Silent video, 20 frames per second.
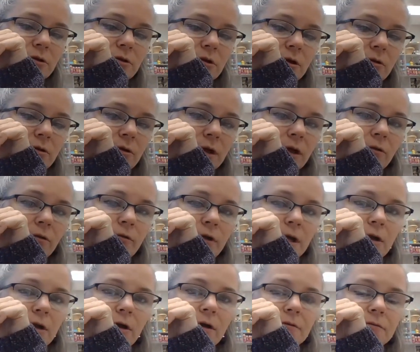are going
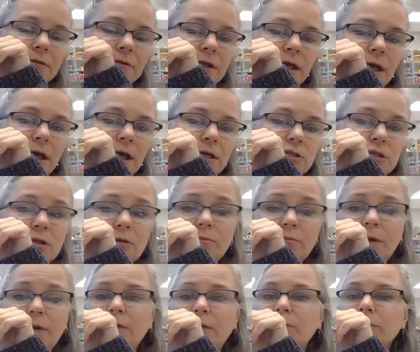right off the edge of the
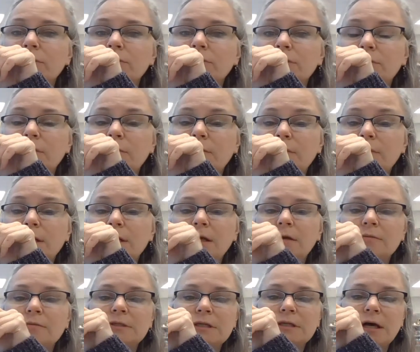paper. Some of the
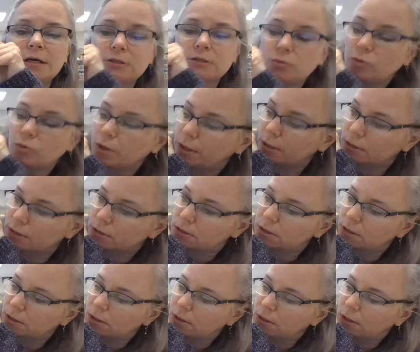medium-sized ones
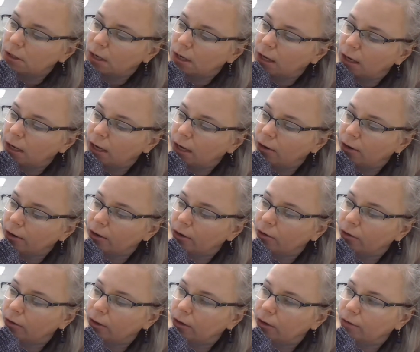are
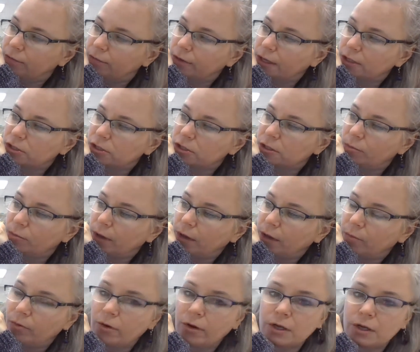going off the edge of the
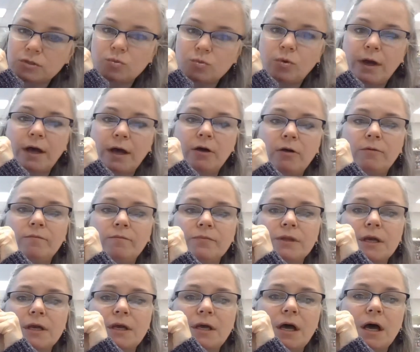paper as well.
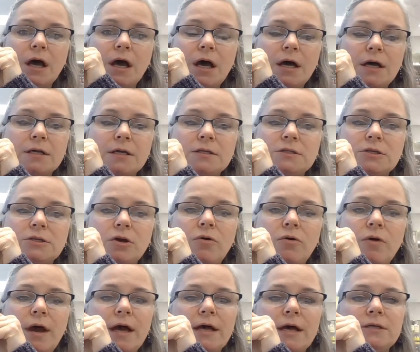
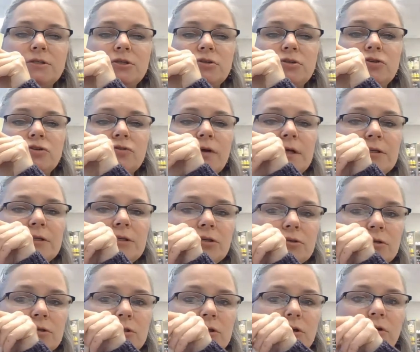So as you trace
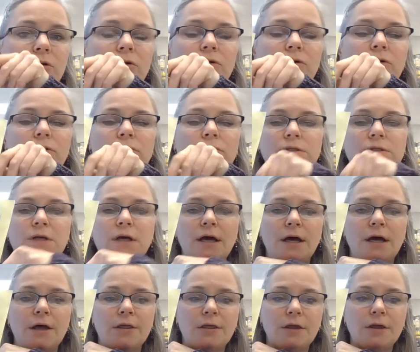your circles,
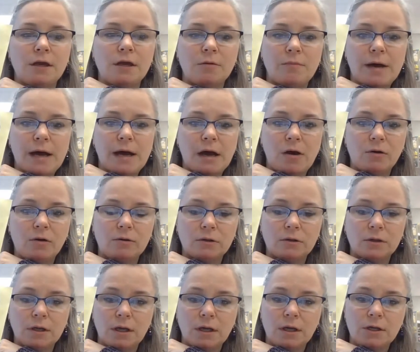think about
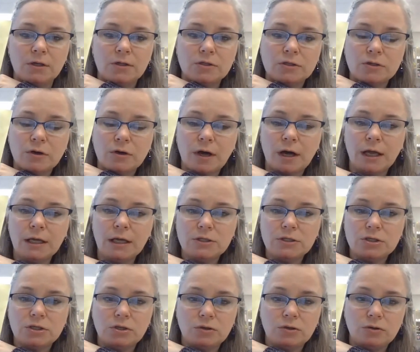trying
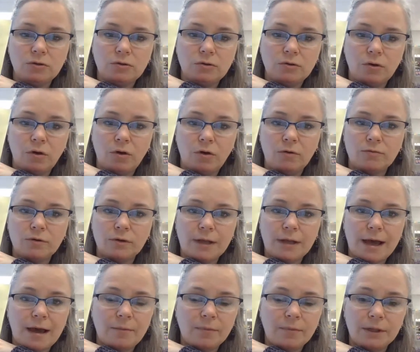to
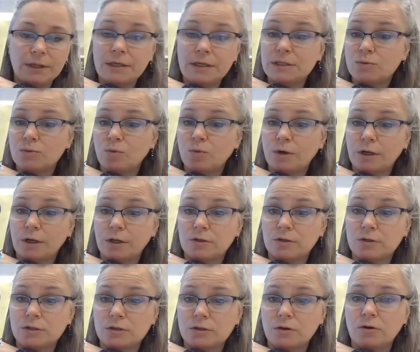overlap at least one
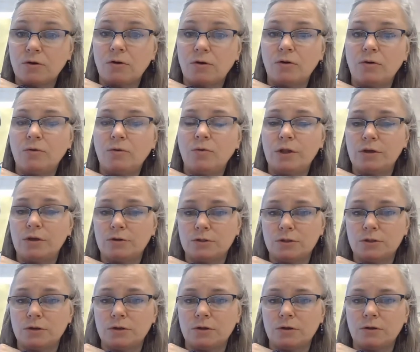other circle with your
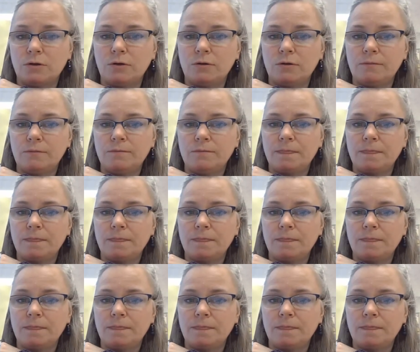circle,